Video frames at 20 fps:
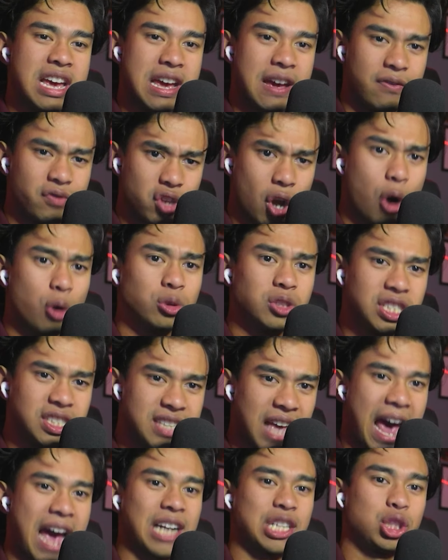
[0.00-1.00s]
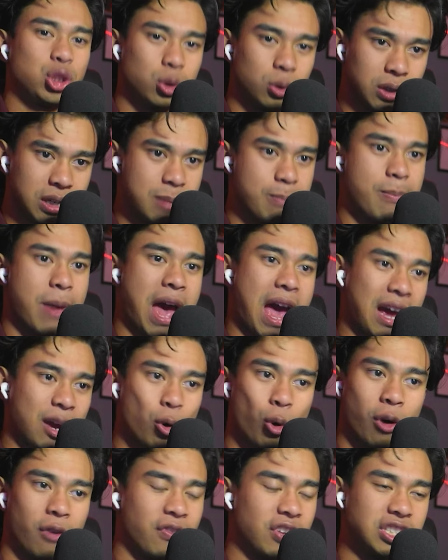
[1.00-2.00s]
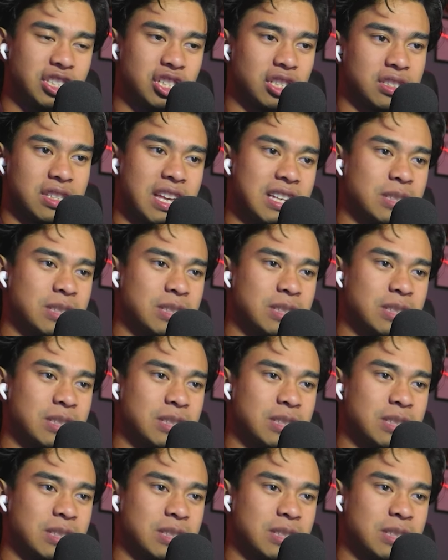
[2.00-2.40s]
if Toji's actually back or if it's just